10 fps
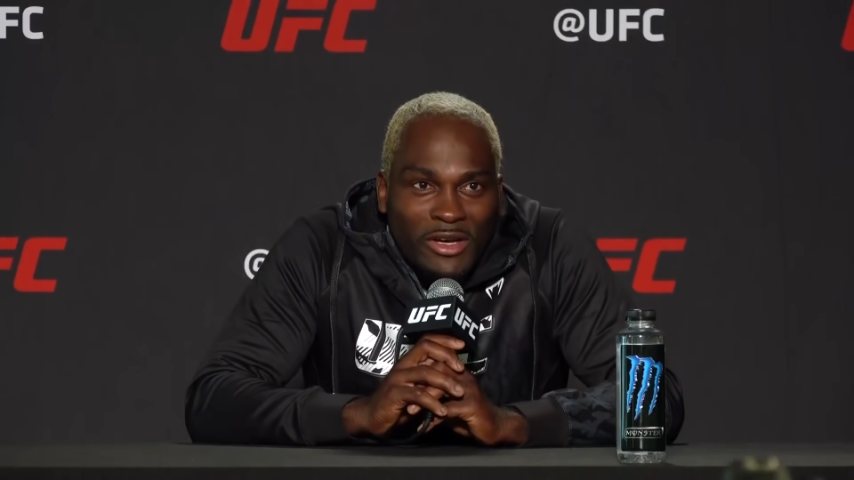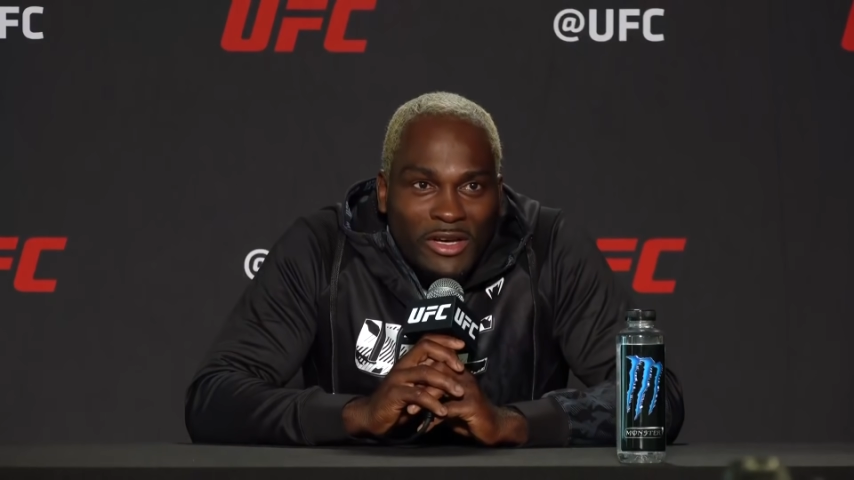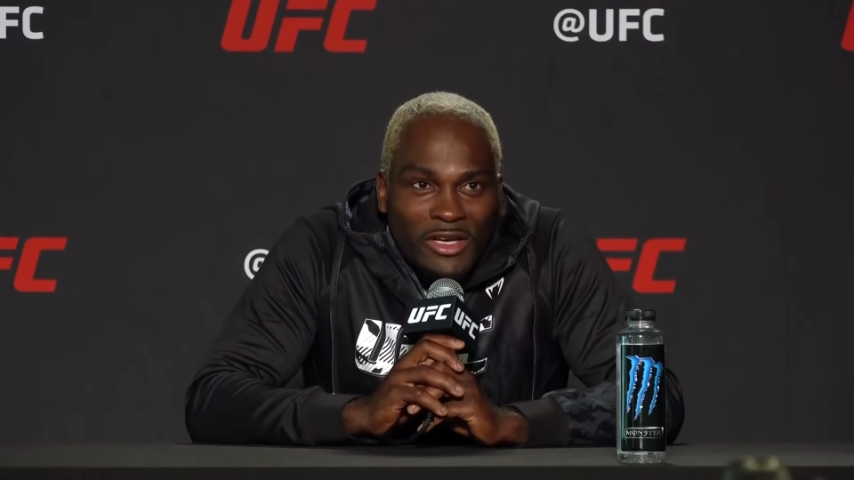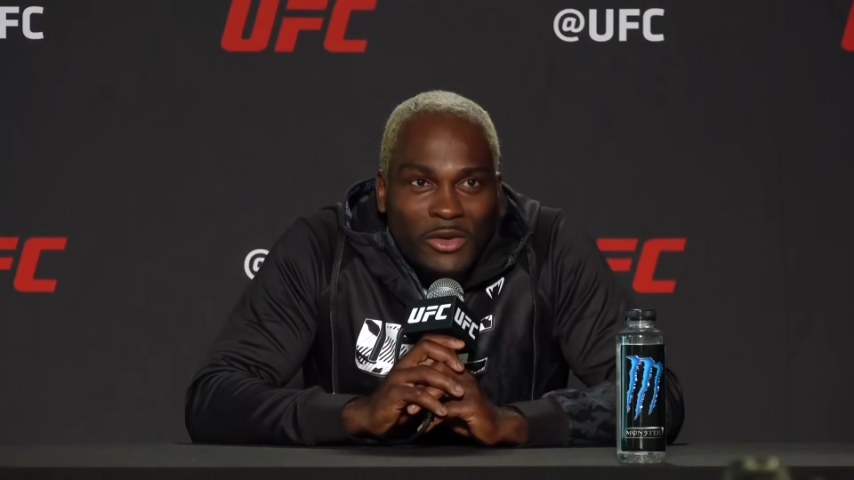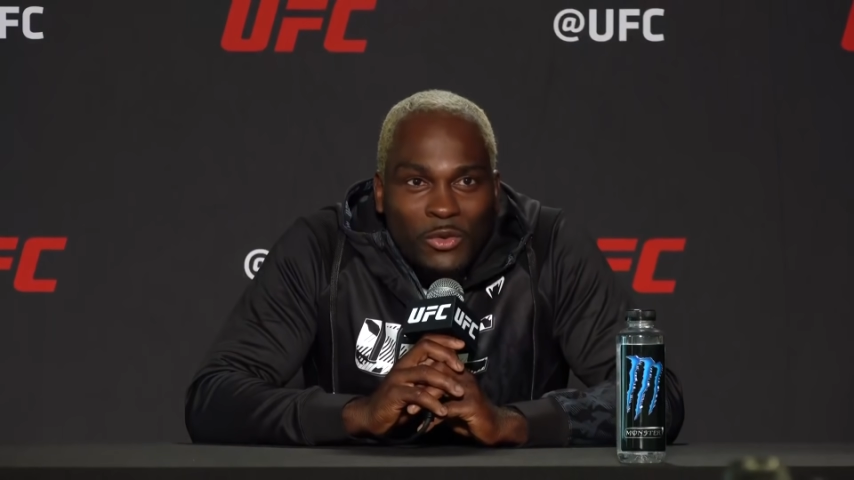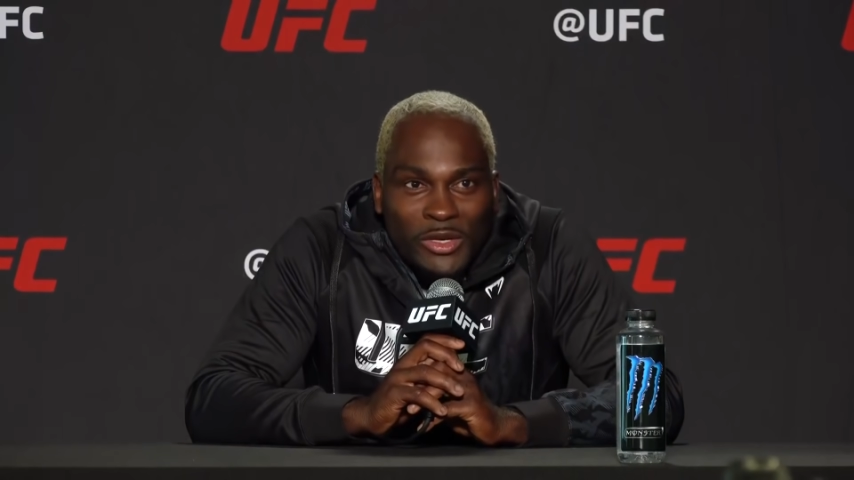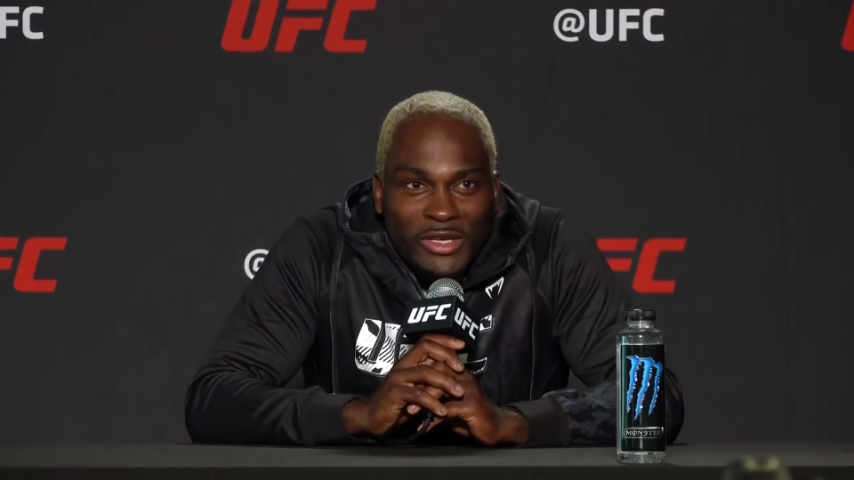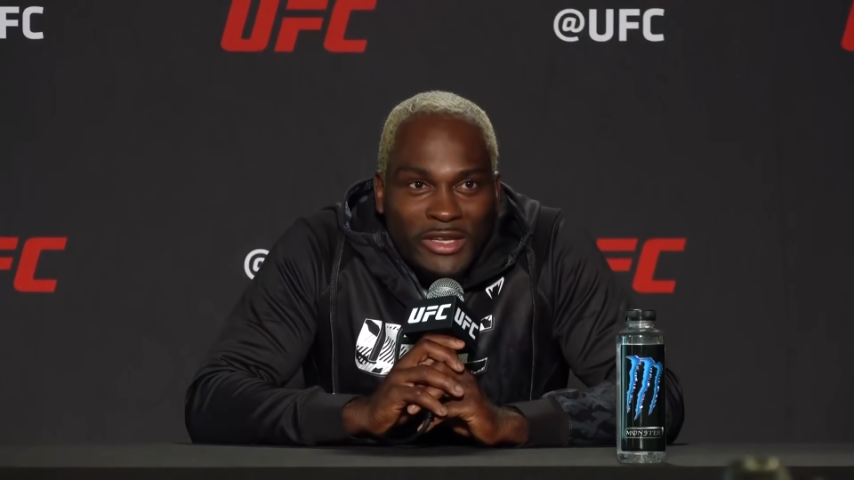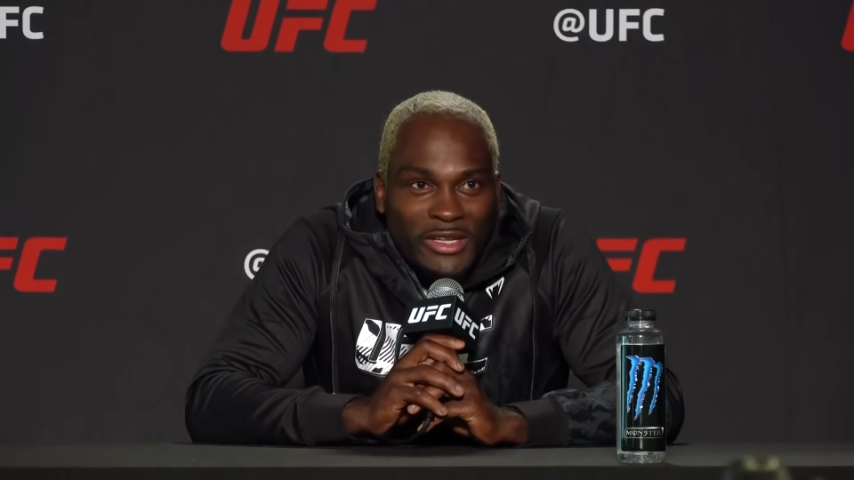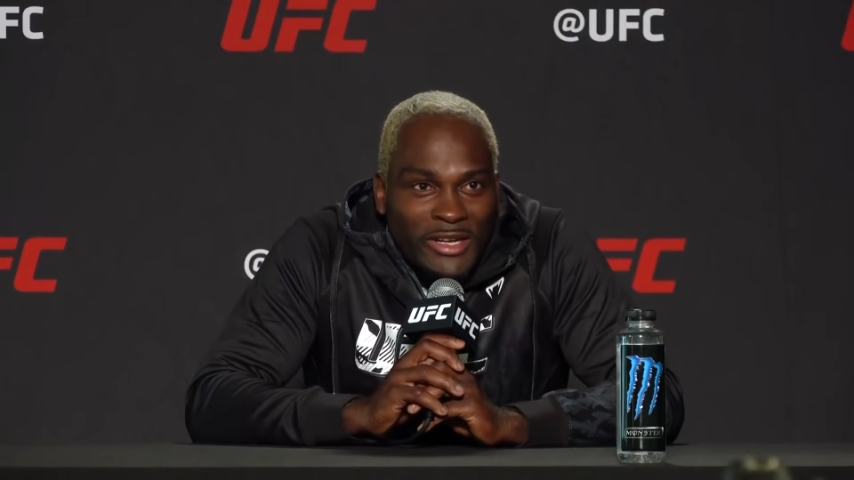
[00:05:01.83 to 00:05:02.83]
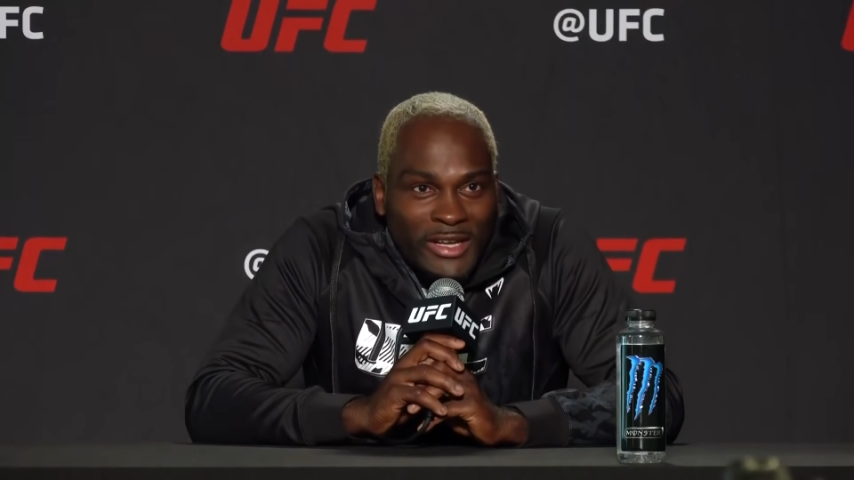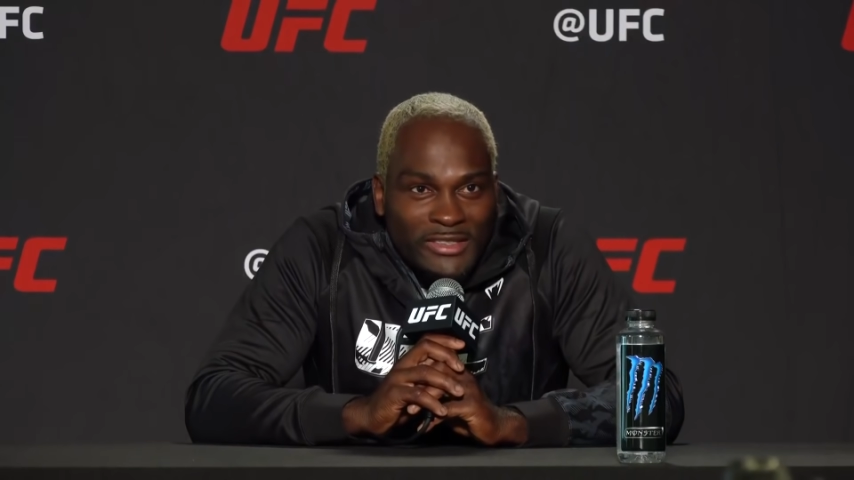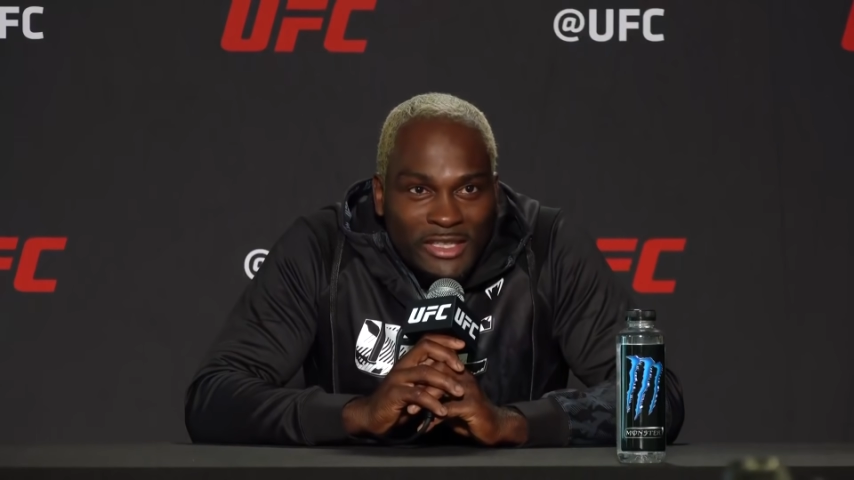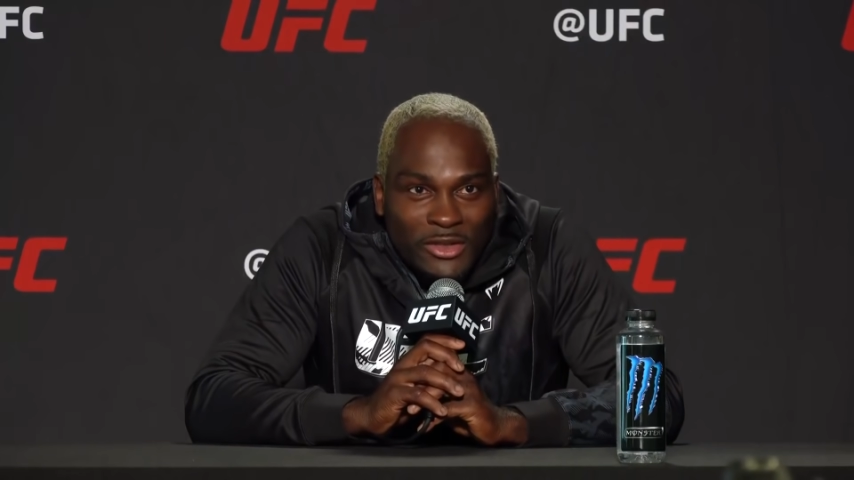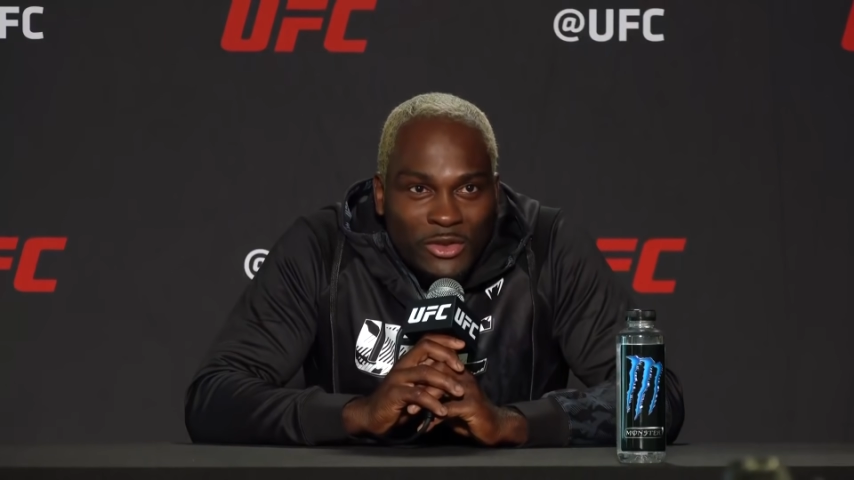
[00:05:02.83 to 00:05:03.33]
a good week, and then the
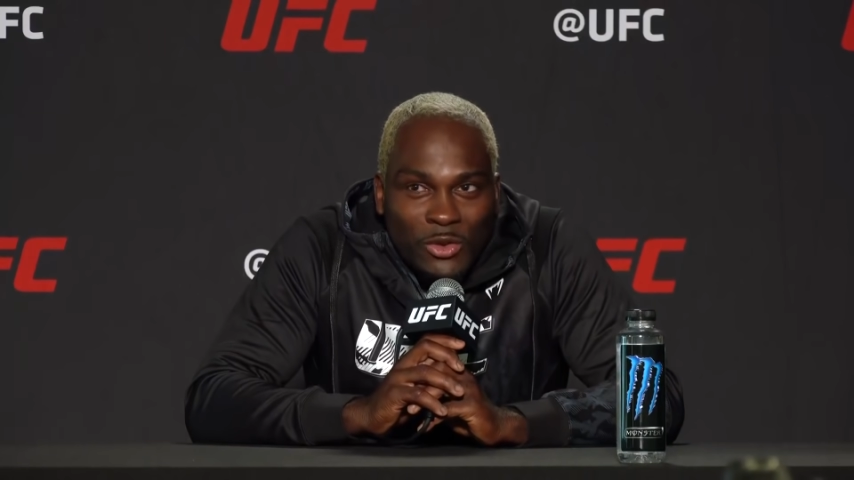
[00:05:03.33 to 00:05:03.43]
next thing you